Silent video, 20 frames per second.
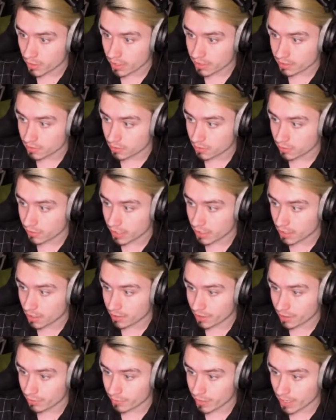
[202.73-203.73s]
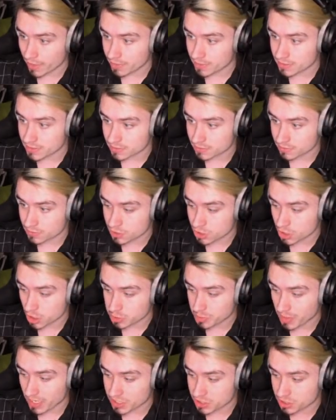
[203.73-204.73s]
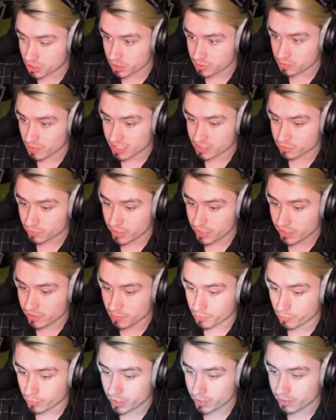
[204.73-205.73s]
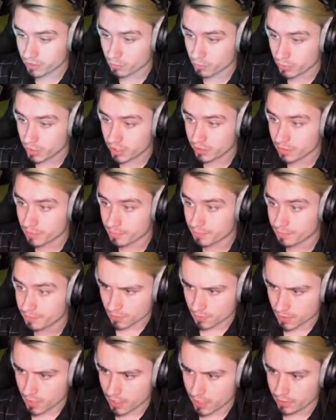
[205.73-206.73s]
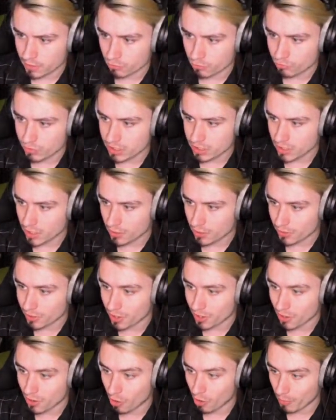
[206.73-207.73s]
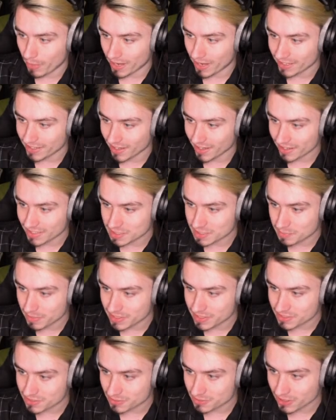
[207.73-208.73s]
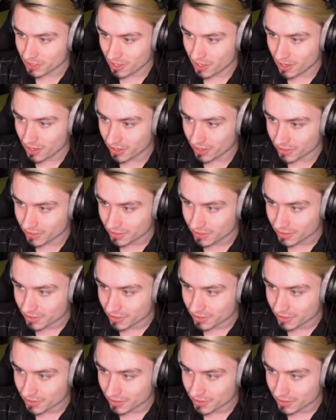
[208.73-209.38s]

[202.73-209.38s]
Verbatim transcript: right, all right, all right. We got these Chug Splash, Chug Splash. We need them, we need them, we need them. Okay, I need a reload. Oh my god, it's been so long.